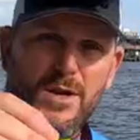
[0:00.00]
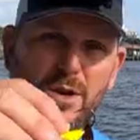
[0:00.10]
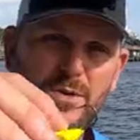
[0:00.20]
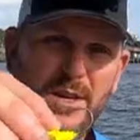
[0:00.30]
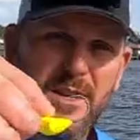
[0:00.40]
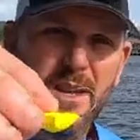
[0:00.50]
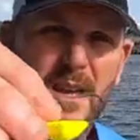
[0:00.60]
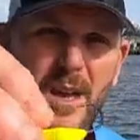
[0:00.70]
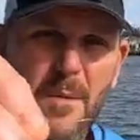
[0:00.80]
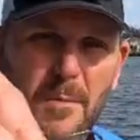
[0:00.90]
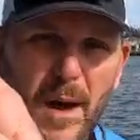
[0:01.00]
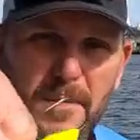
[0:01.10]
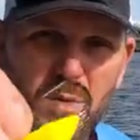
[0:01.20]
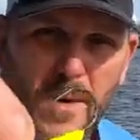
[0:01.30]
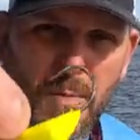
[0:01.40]
just using
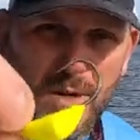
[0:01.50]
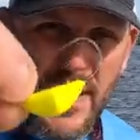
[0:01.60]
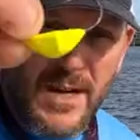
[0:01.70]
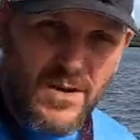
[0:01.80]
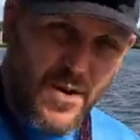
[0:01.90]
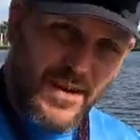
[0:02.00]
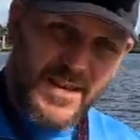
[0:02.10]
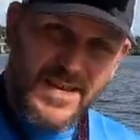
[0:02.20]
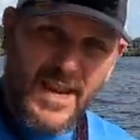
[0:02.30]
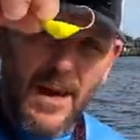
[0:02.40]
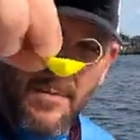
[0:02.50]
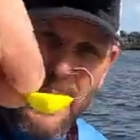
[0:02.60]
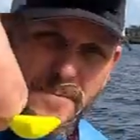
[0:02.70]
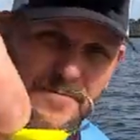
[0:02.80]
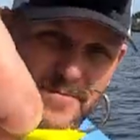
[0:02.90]
bottom sweeper jigs on this setup,
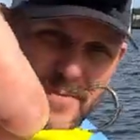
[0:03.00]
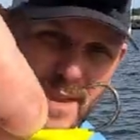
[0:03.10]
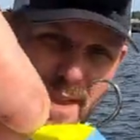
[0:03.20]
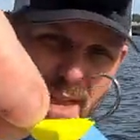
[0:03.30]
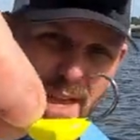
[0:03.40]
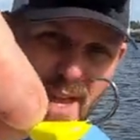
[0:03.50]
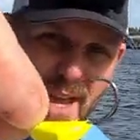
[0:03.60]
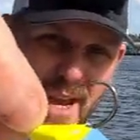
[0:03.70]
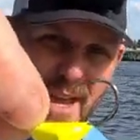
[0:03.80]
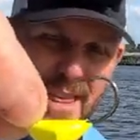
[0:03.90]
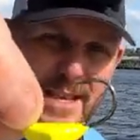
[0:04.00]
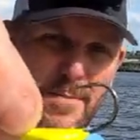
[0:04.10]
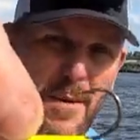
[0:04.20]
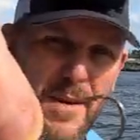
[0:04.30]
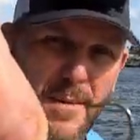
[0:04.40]
and that's
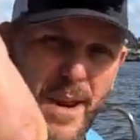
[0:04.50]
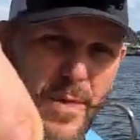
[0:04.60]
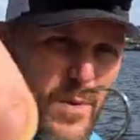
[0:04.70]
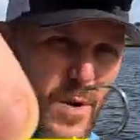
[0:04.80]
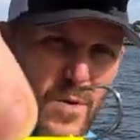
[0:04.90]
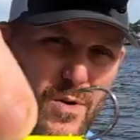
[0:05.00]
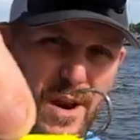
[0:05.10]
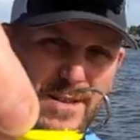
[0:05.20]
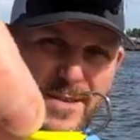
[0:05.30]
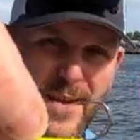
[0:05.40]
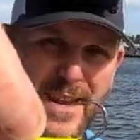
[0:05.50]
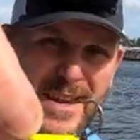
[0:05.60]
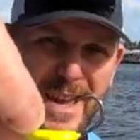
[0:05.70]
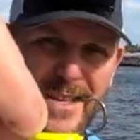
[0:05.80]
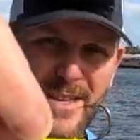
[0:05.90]
probably about a 3/4 ounce if I had to
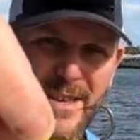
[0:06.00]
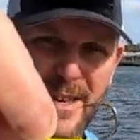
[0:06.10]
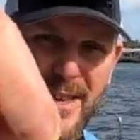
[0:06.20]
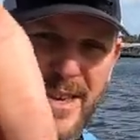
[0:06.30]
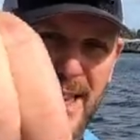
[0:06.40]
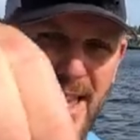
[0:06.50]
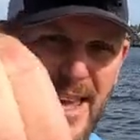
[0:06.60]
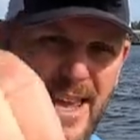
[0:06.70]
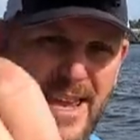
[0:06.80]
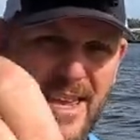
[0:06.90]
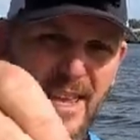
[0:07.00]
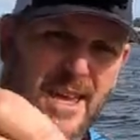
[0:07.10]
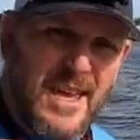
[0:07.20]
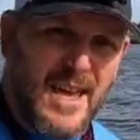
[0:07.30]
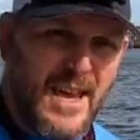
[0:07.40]
guess,
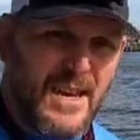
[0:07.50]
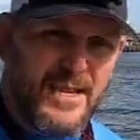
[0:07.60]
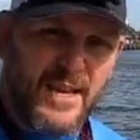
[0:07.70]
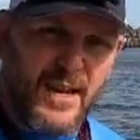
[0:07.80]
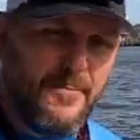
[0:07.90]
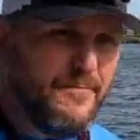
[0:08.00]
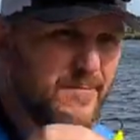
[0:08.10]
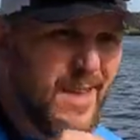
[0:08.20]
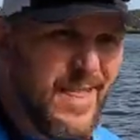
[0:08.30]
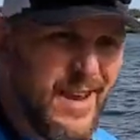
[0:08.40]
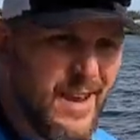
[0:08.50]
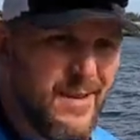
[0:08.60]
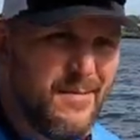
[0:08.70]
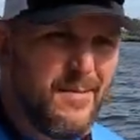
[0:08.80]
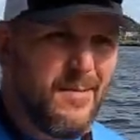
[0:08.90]
and it's like a, I think
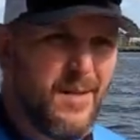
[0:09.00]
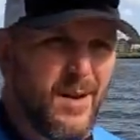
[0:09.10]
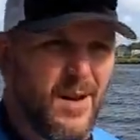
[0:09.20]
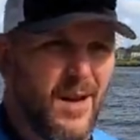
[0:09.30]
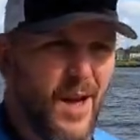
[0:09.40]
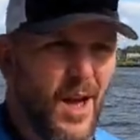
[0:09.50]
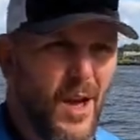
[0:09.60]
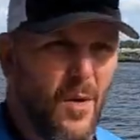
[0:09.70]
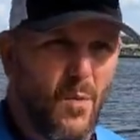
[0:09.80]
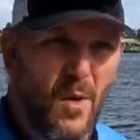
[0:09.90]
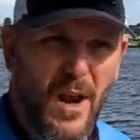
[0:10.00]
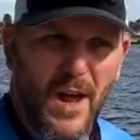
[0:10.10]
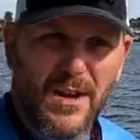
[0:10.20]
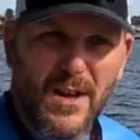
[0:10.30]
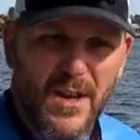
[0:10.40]
a
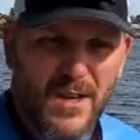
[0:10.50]
1-aught